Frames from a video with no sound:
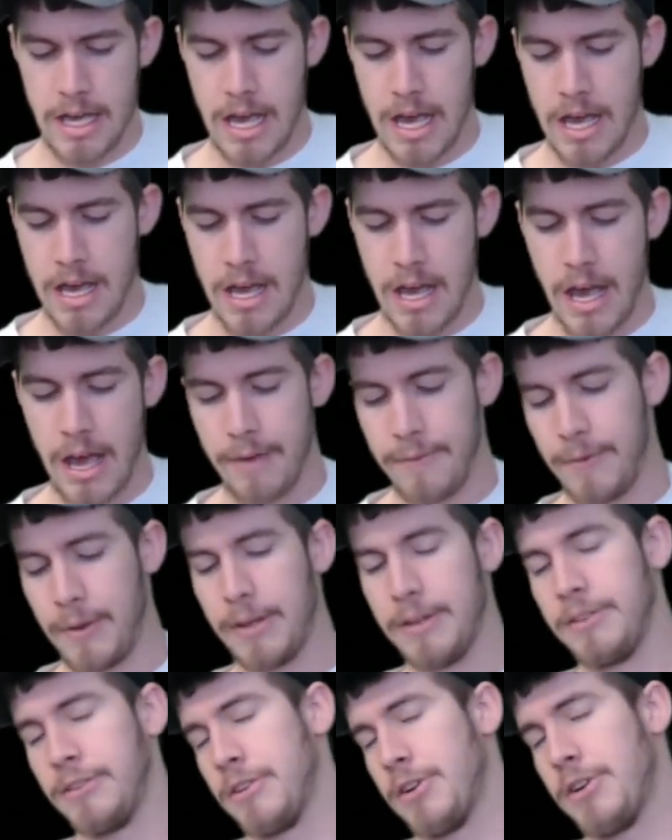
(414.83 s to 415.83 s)

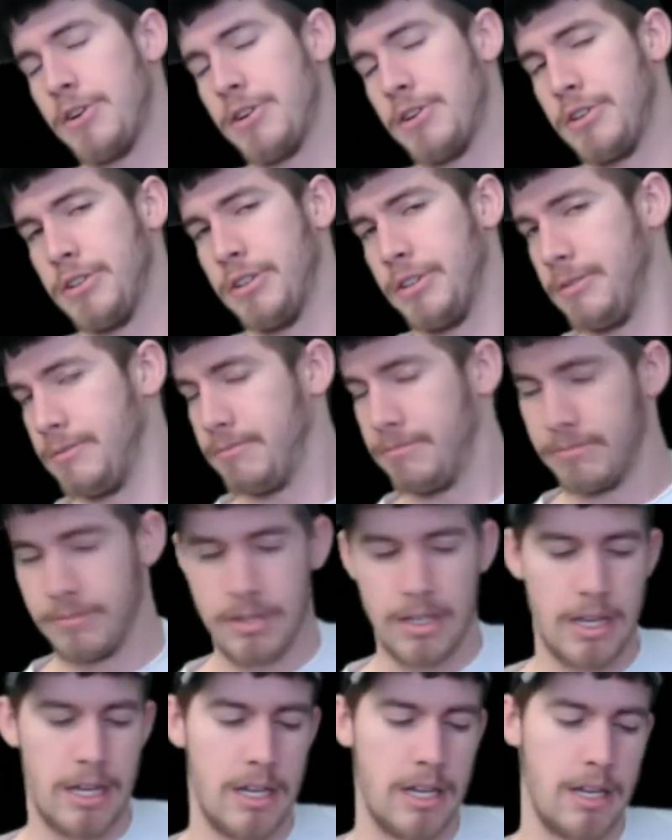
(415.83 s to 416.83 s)
Advent Guard.
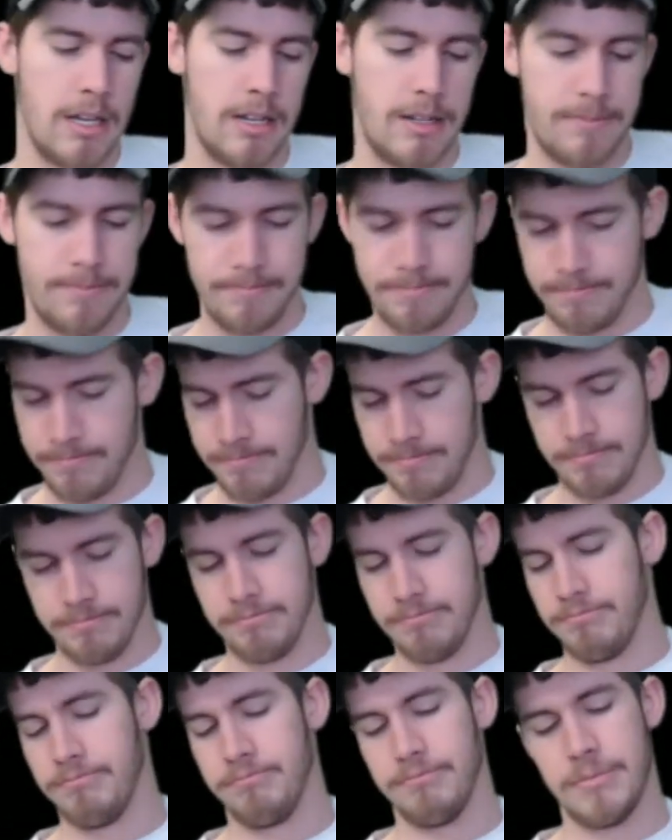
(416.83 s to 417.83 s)

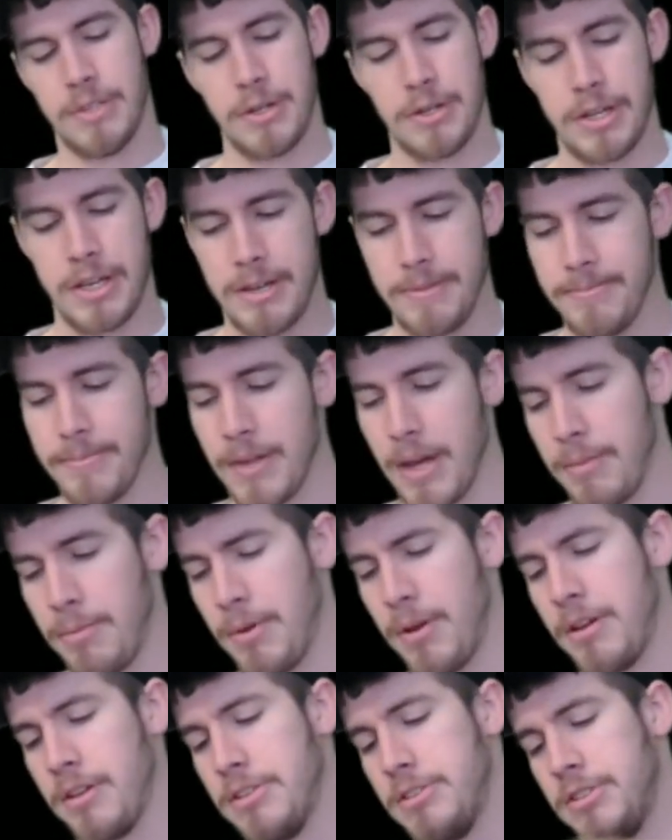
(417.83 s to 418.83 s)
Okay. I
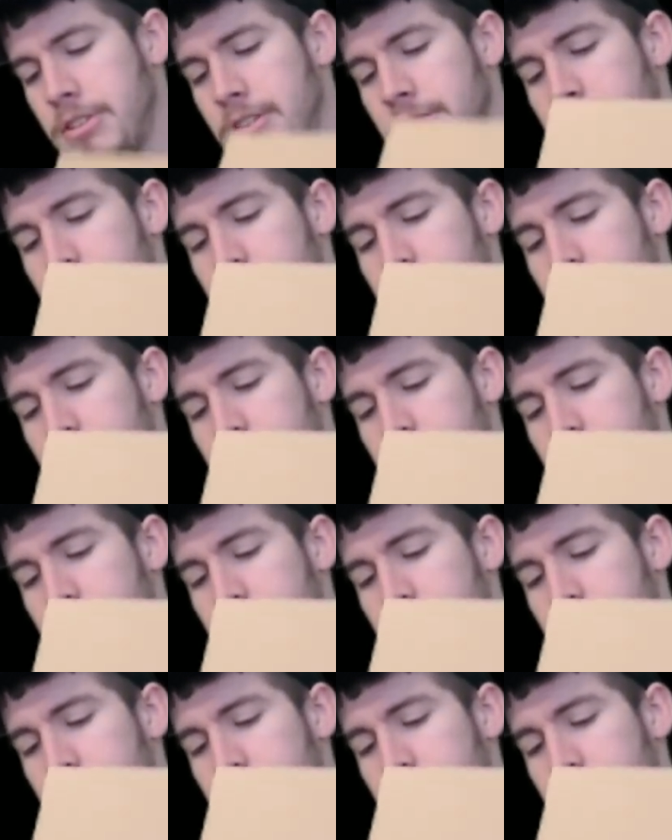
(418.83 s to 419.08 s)
probably should have